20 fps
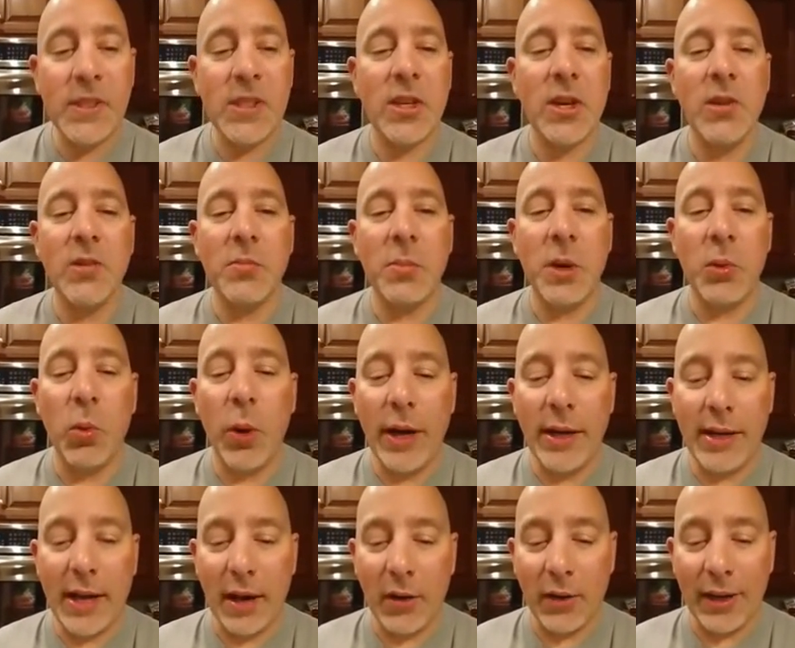excuse me,
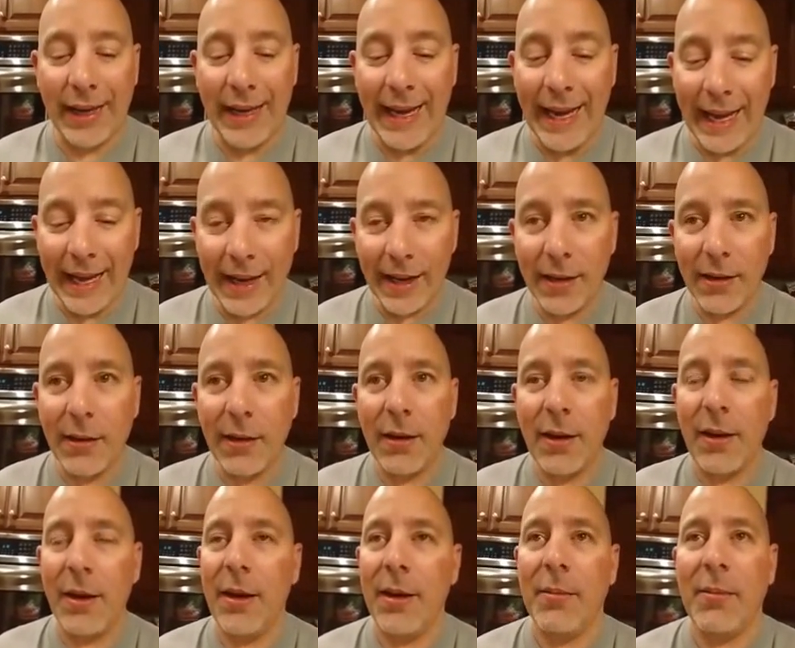weight down again
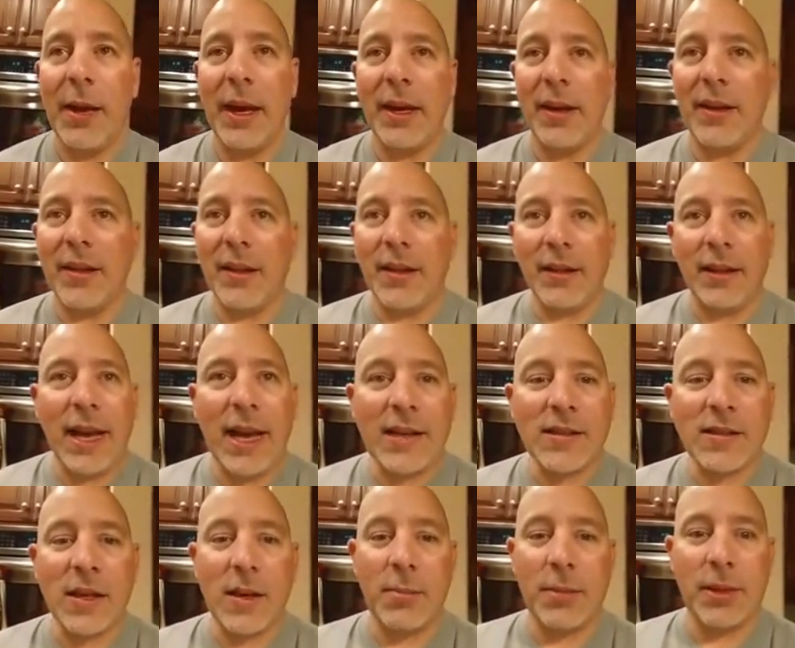man, the
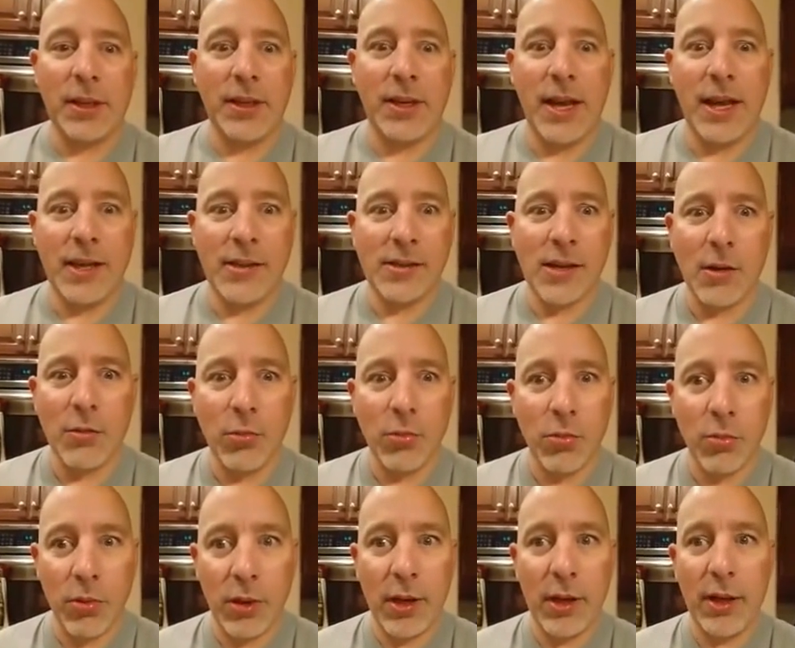last couple of days I
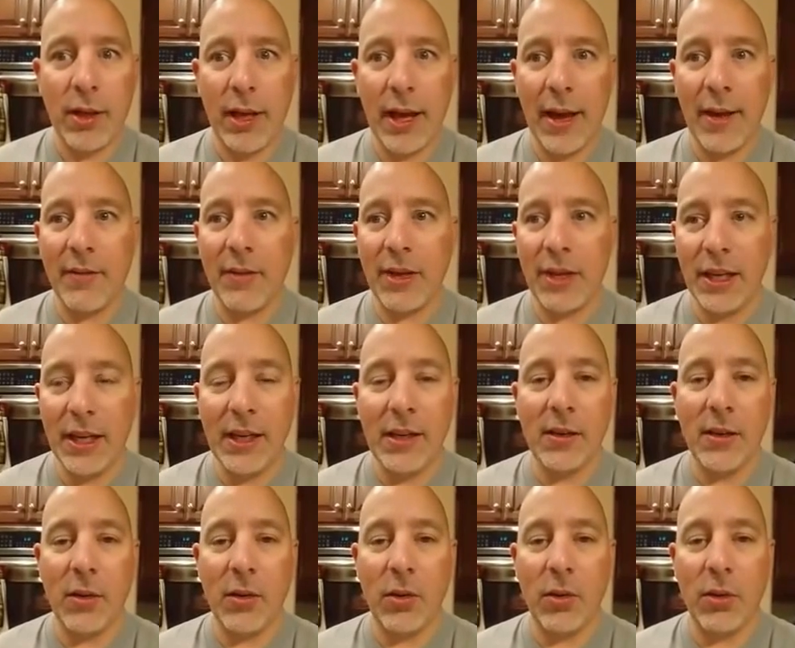really haven't
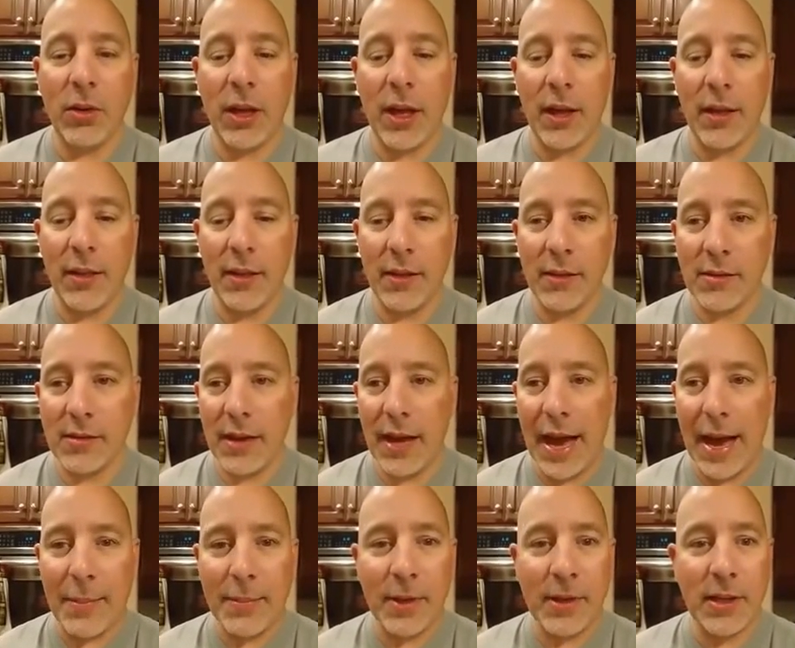eaten a whole lot. This
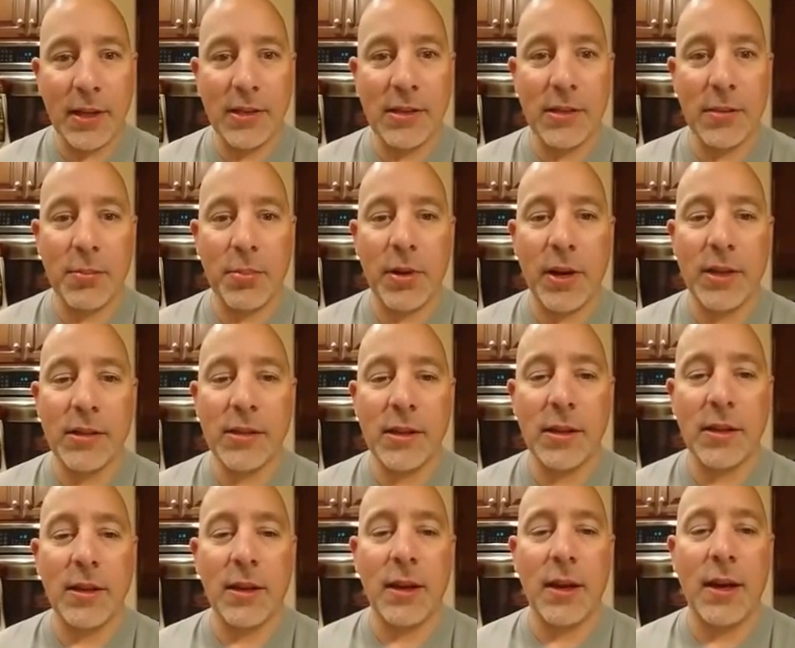appetite
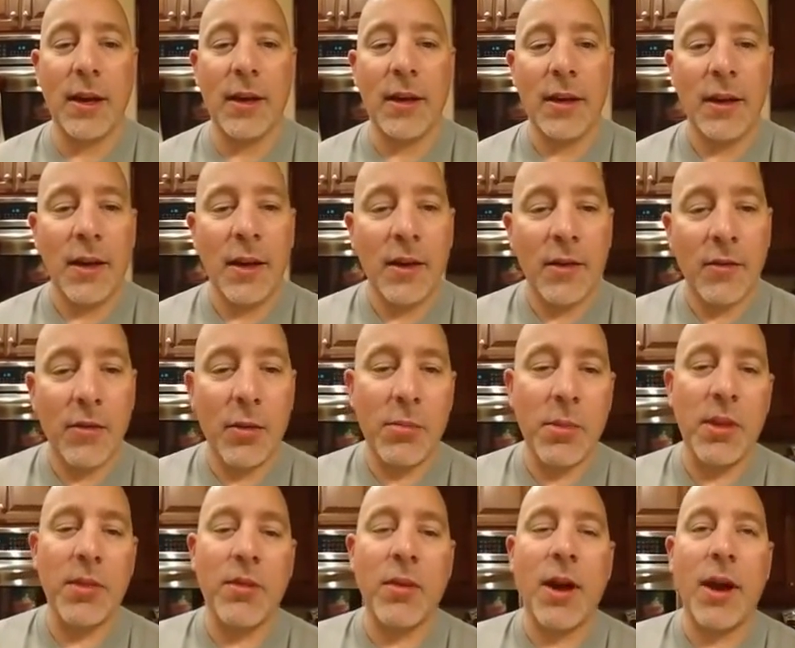suppressant uh, from
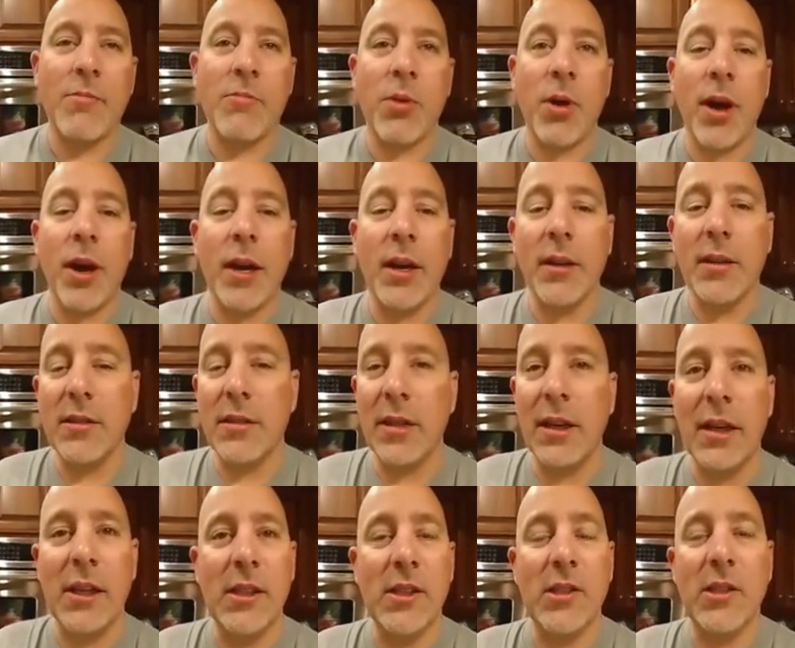the Thrive products
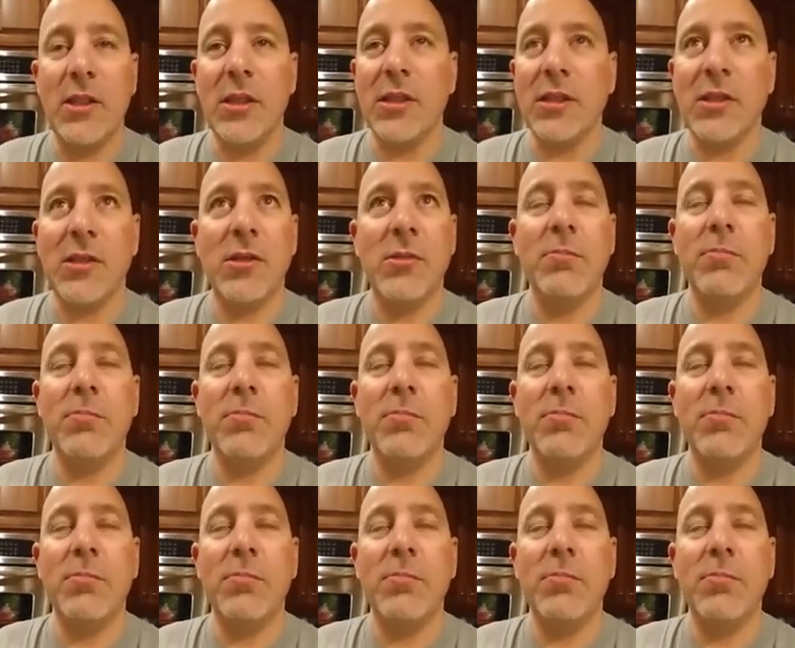is just